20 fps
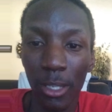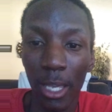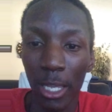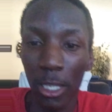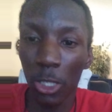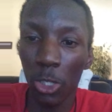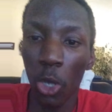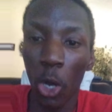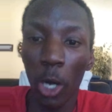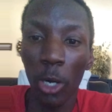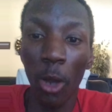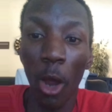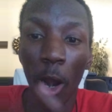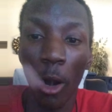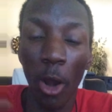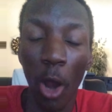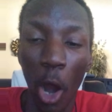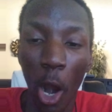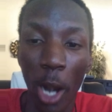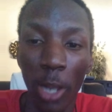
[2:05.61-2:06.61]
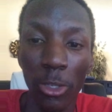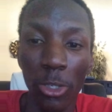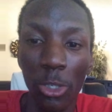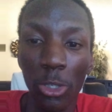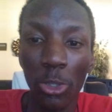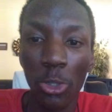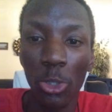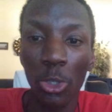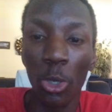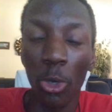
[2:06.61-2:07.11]
and turn our hearts
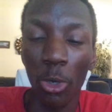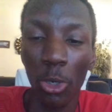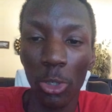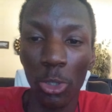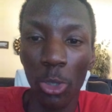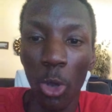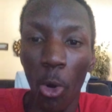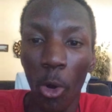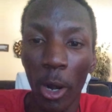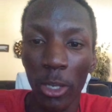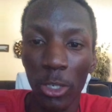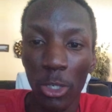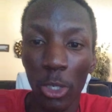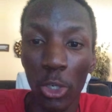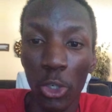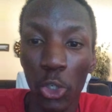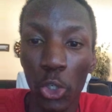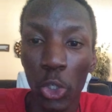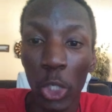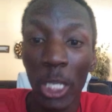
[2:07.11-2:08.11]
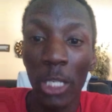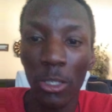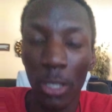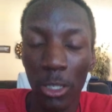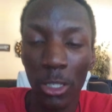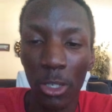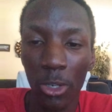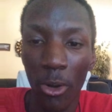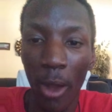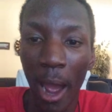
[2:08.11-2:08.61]
to, towards
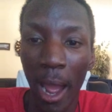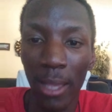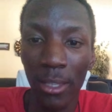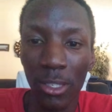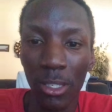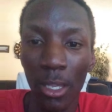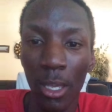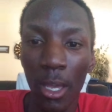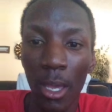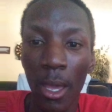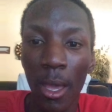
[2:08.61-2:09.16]
Jesus Christ,